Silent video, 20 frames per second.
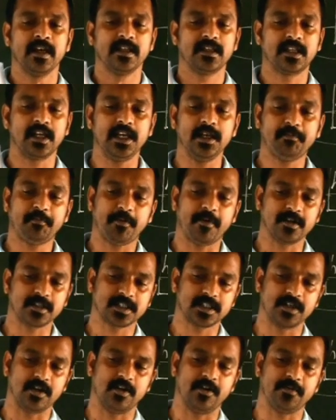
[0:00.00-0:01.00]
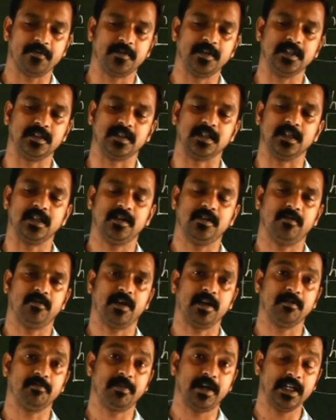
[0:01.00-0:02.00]
3 portion of this
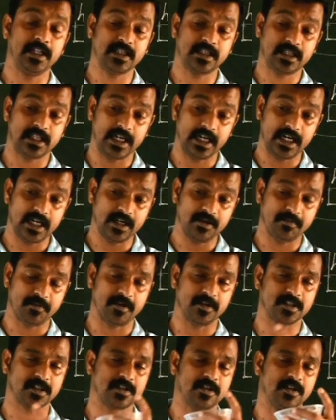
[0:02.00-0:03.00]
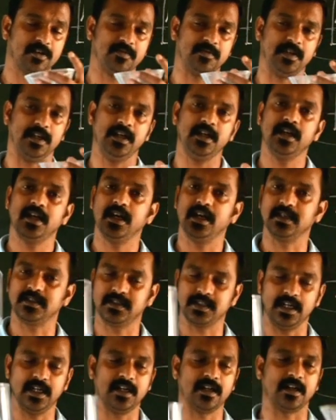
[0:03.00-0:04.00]
1/3 portion of the
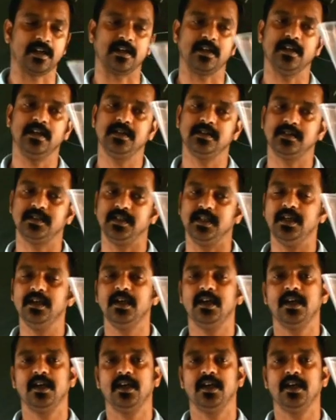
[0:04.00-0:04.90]
cylinder is the